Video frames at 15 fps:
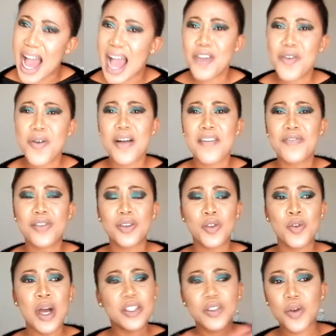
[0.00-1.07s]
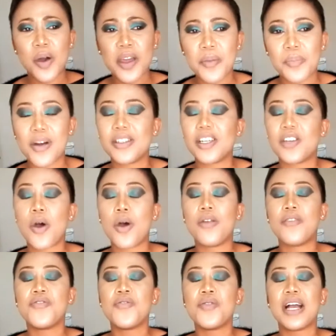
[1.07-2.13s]
You are so important. All
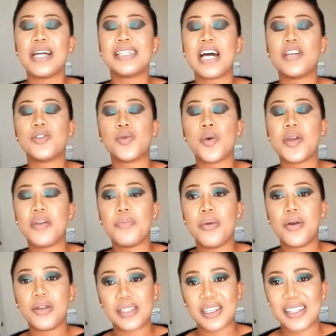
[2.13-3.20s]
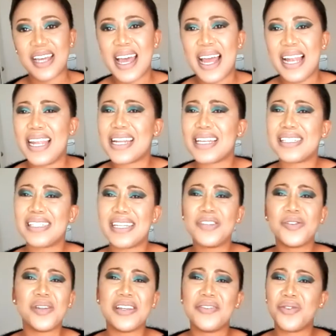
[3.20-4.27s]
of you guys are so important. Let us learn
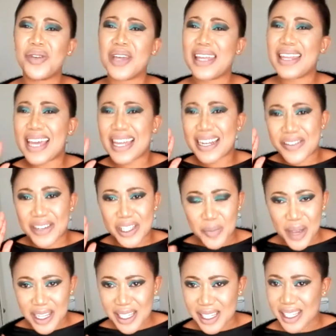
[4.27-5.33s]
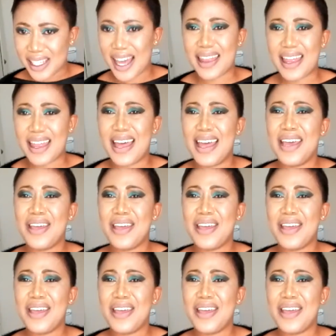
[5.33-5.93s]
to live together and respect each other.